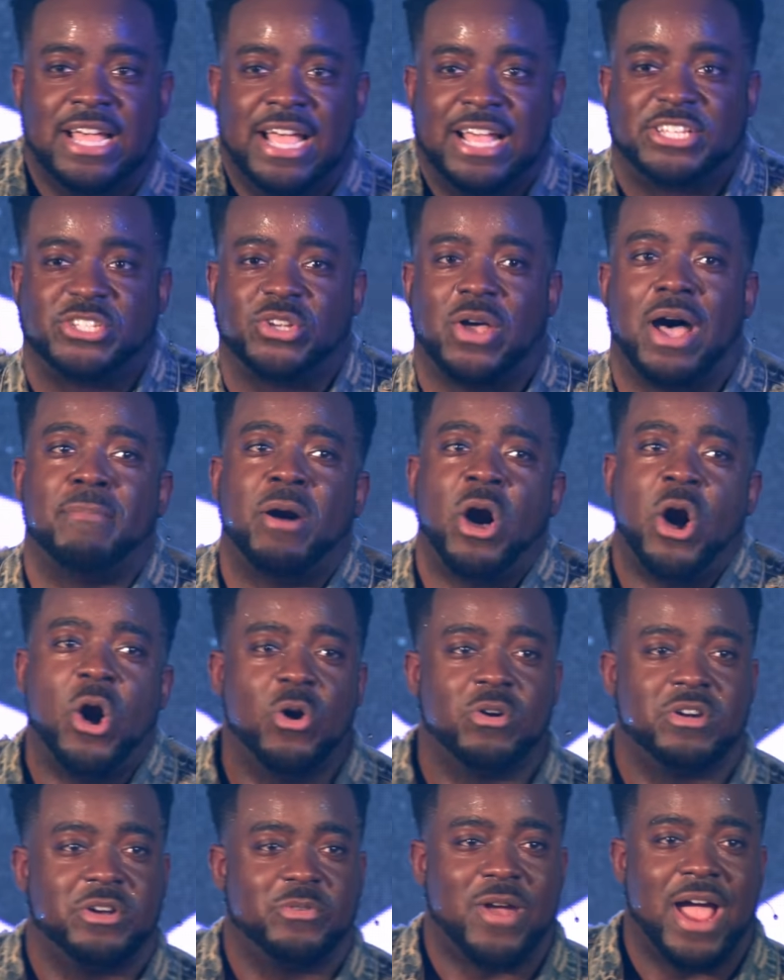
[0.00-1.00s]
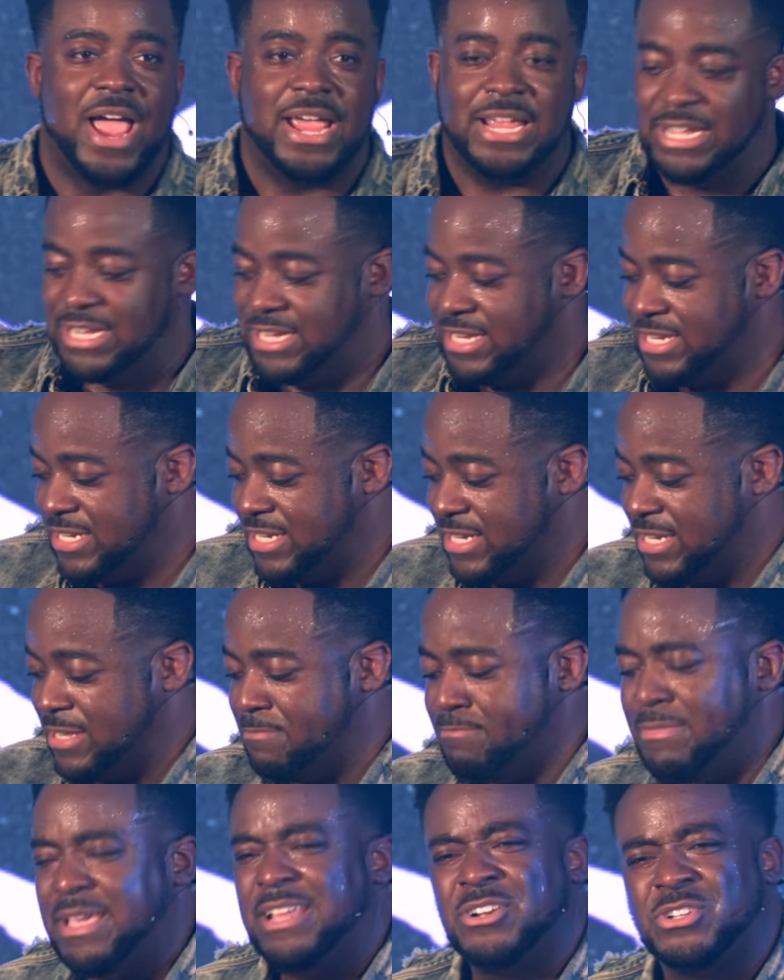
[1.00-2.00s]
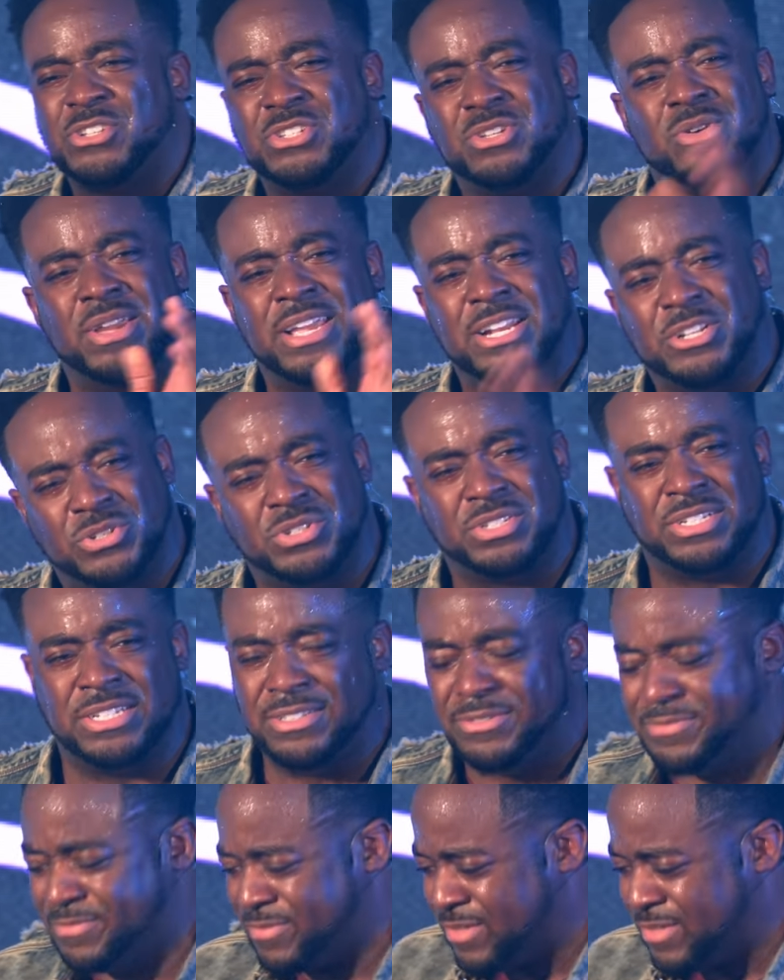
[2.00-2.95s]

And so I'm hungry, right? Men are so interesting.